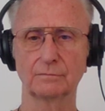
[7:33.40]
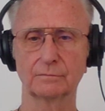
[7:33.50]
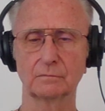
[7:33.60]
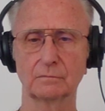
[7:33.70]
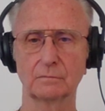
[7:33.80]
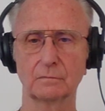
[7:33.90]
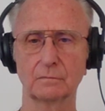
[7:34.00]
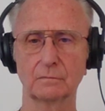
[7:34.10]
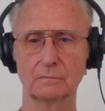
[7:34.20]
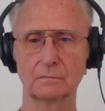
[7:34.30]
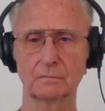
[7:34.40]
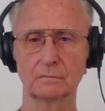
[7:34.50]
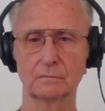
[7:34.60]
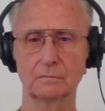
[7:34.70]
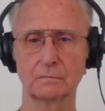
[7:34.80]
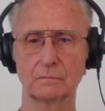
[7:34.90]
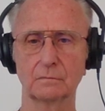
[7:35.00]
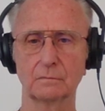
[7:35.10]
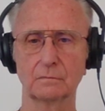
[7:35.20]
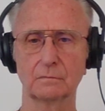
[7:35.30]

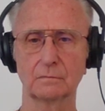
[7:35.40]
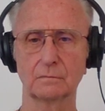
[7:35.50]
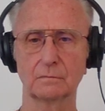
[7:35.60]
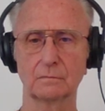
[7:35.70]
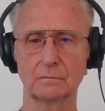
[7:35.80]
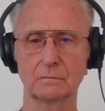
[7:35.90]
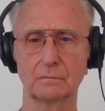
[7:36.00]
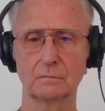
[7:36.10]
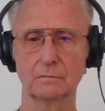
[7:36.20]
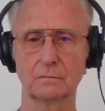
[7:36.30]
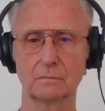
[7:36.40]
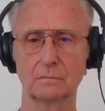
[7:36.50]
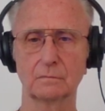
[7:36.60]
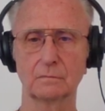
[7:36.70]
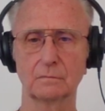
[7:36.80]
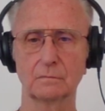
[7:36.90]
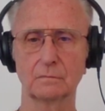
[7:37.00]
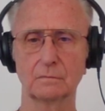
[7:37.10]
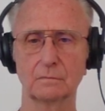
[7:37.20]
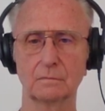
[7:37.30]

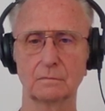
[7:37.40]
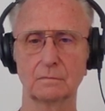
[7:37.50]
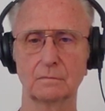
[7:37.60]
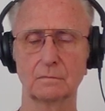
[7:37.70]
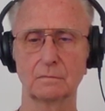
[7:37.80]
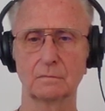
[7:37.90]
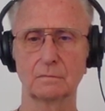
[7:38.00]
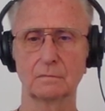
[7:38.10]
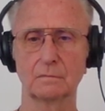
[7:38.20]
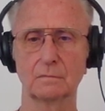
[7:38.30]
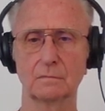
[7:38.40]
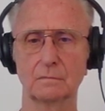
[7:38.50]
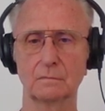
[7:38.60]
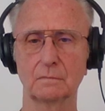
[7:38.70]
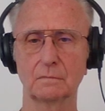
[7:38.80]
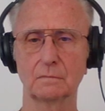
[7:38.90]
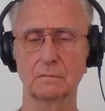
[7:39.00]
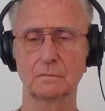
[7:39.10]
(silent)